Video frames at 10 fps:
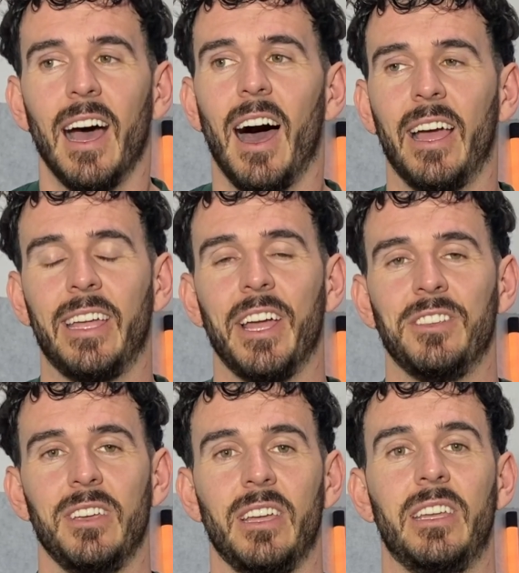I
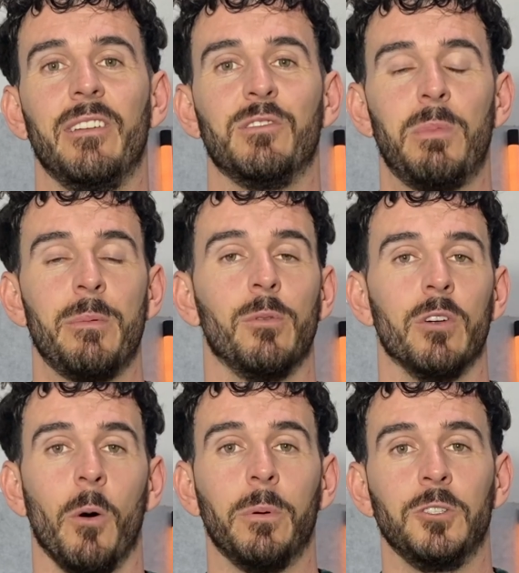guess it gives people
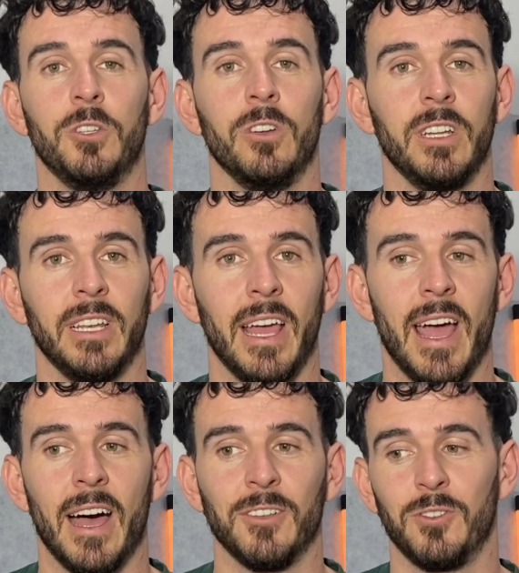an opportunity
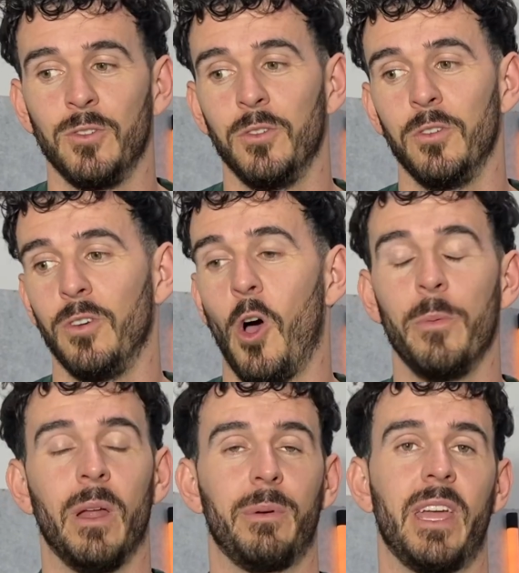now to
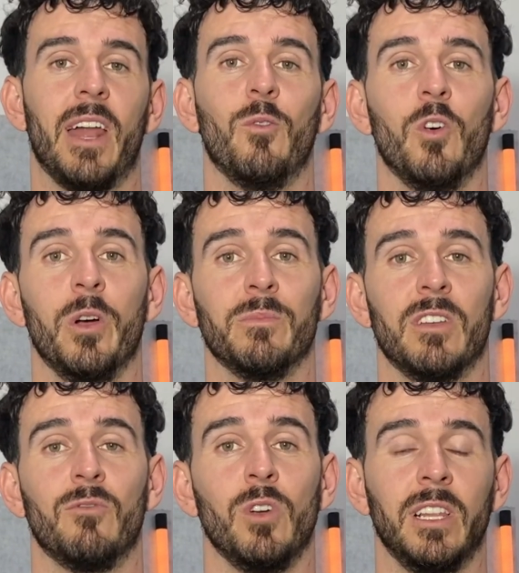open up a can of worms
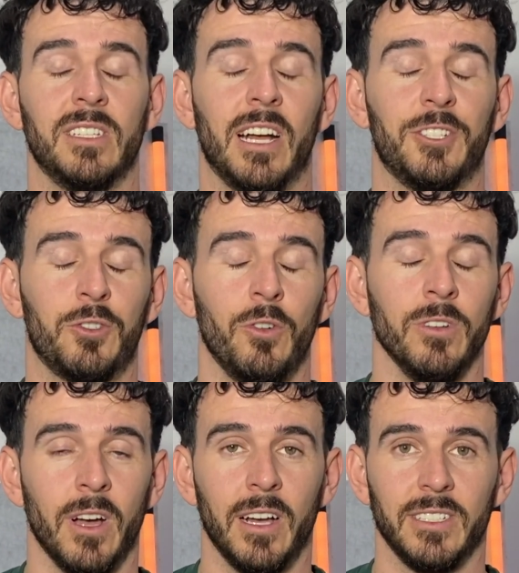and really start
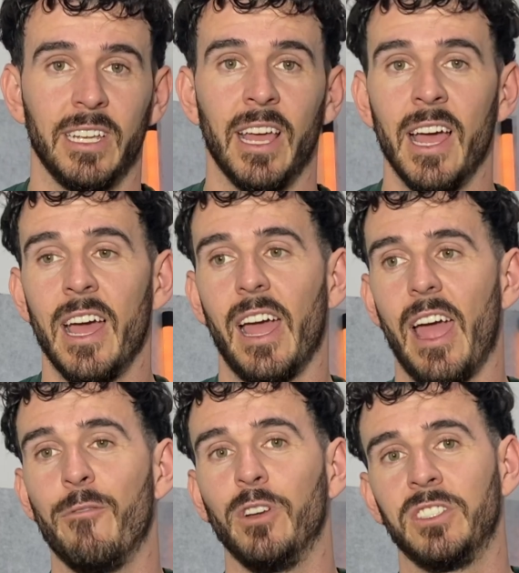scrutinising
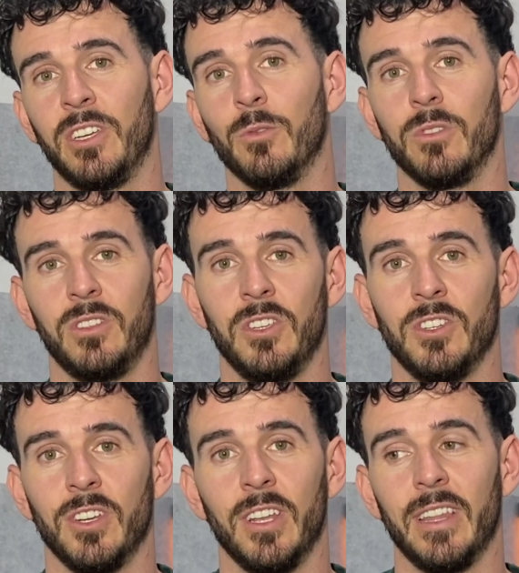every single
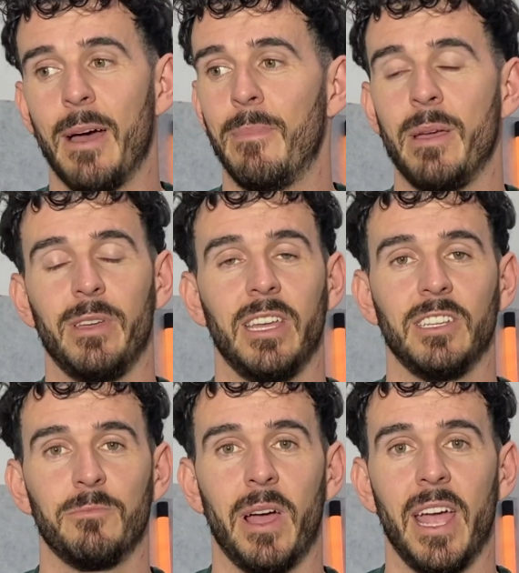decision that maybe
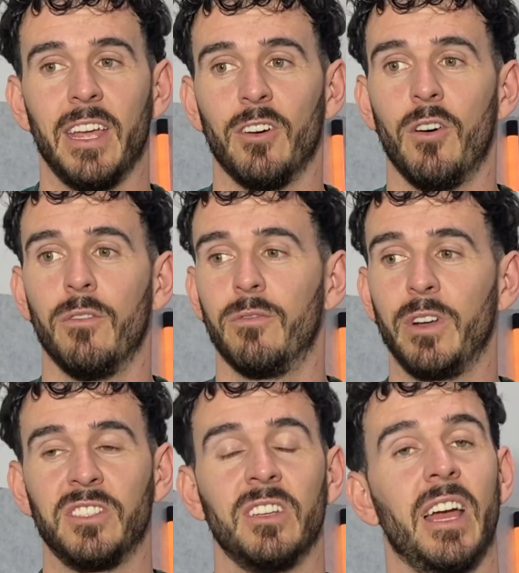he's made of
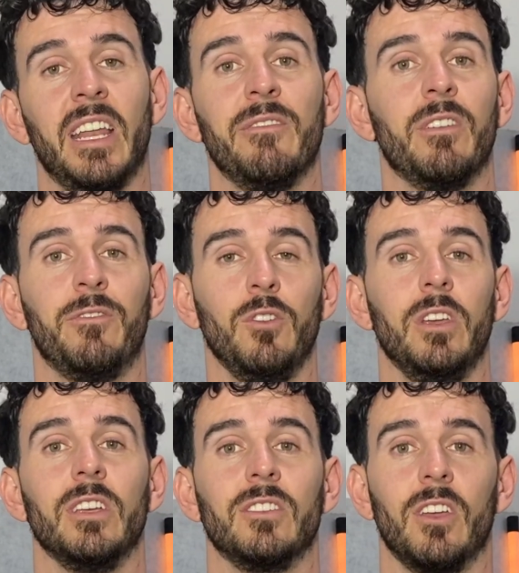recent and even a few
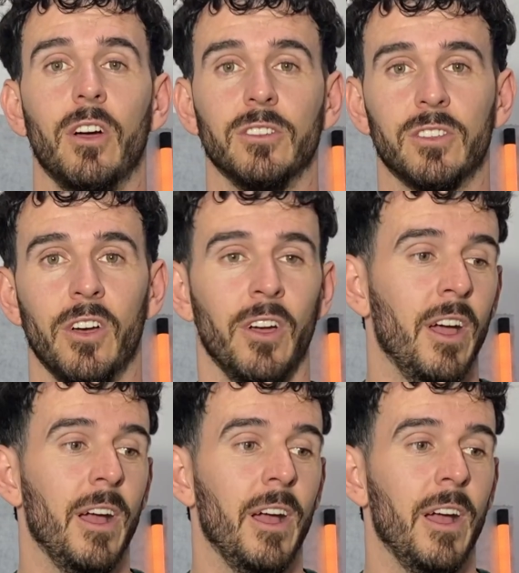years ago. So